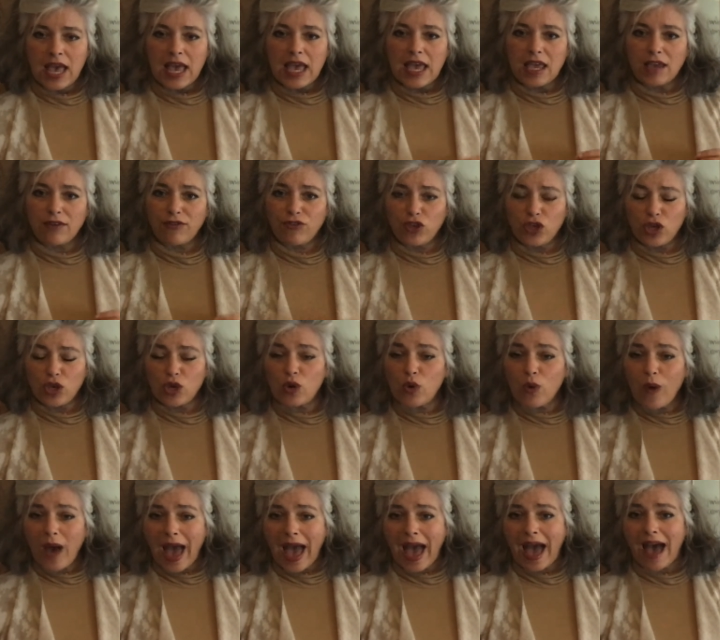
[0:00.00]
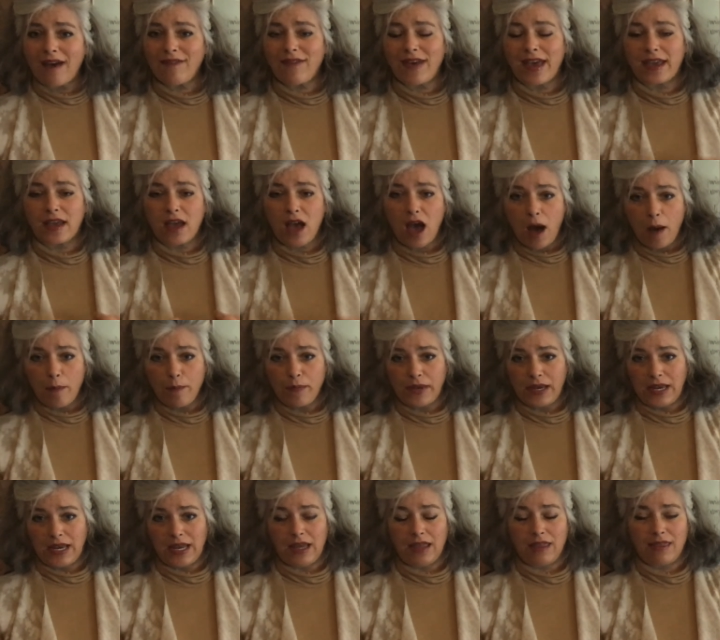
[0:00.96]
if you have a
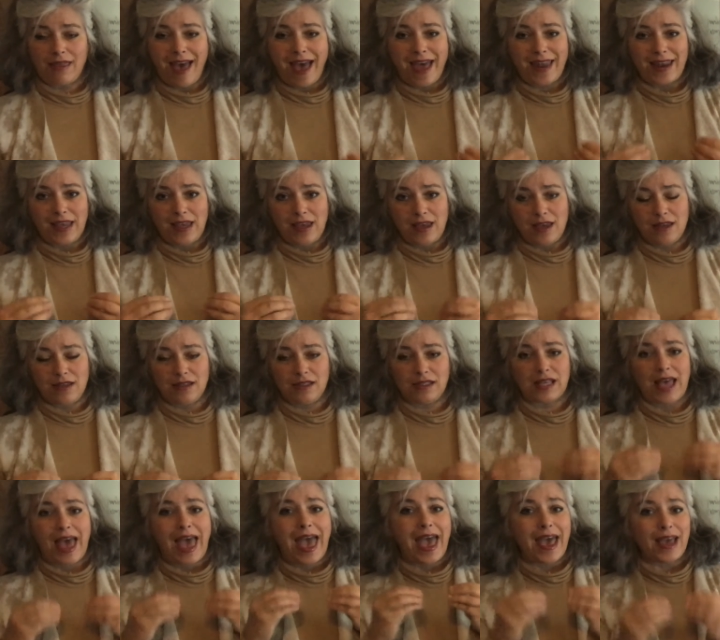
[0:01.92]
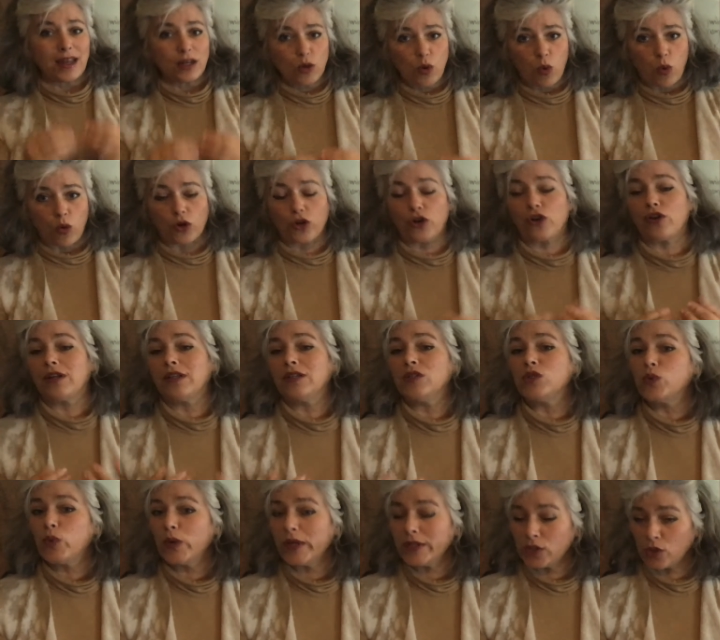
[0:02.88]
company that is headquartered in
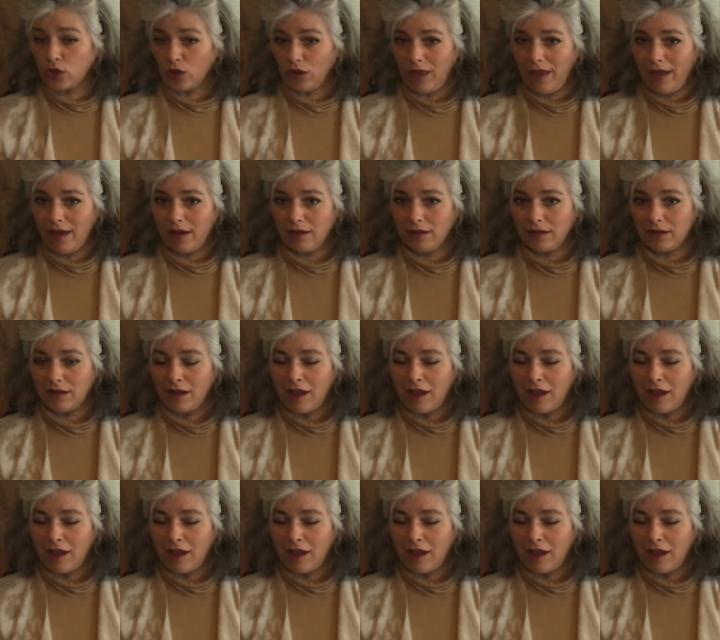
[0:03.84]
Switzerland,